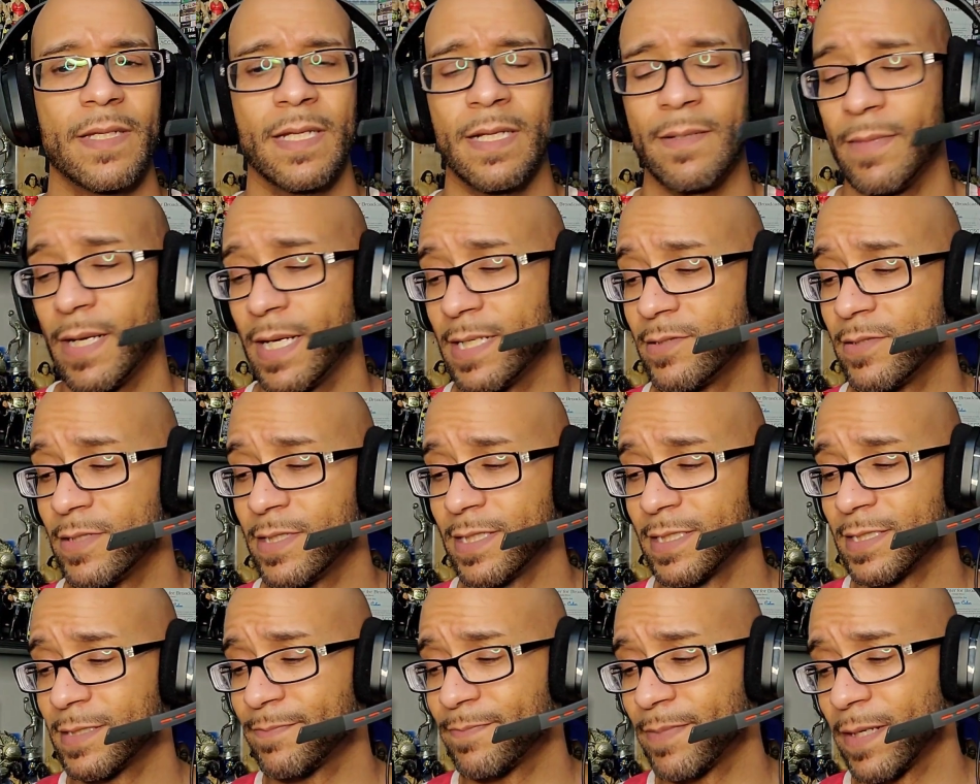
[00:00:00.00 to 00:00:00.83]
And mind you,
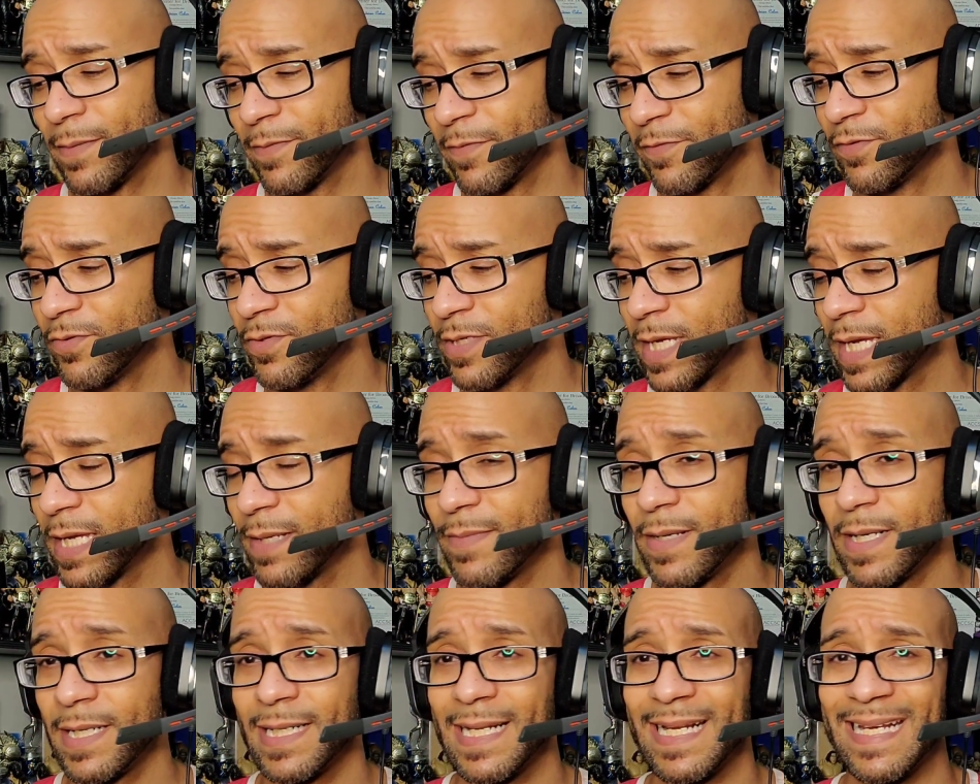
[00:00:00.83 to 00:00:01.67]
this pay-per-view
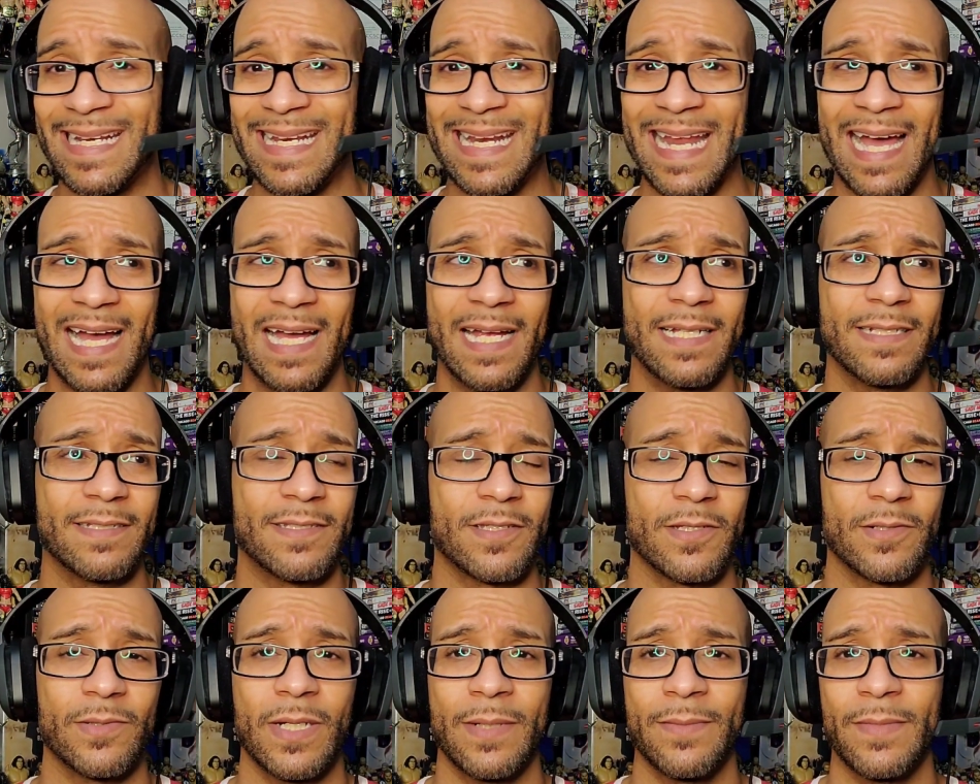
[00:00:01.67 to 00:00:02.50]
came on at 9,
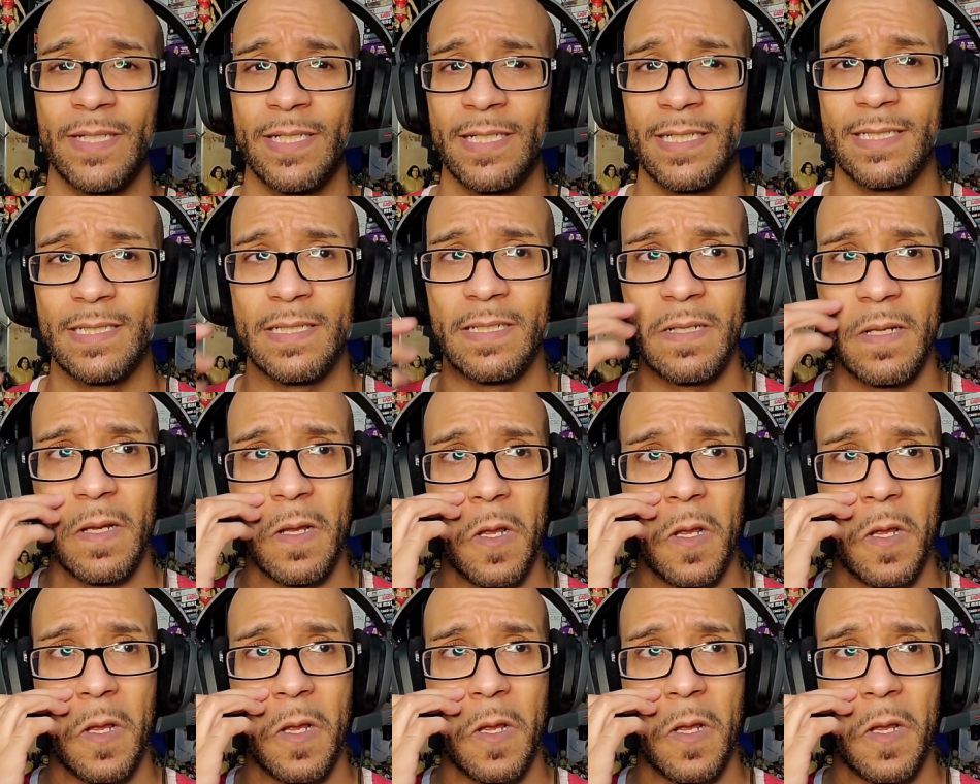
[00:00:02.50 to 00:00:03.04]
so I mean,